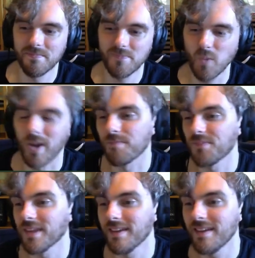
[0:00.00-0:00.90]
Well,
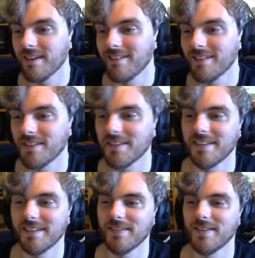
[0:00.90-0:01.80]

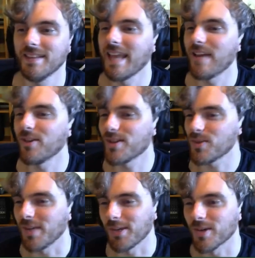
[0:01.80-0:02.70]
later this
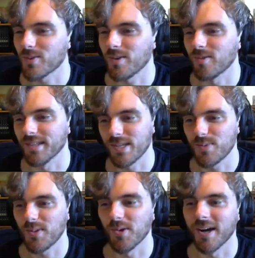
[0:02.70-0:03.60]
week once we release
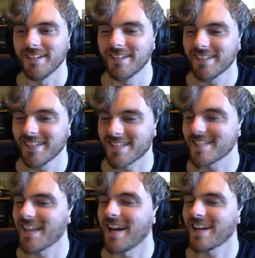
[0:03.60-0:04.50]
P1, because
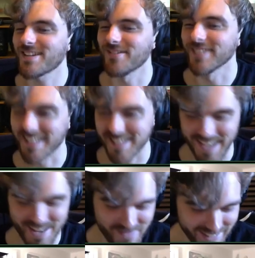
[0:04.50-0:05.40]
it's not actually released yet. But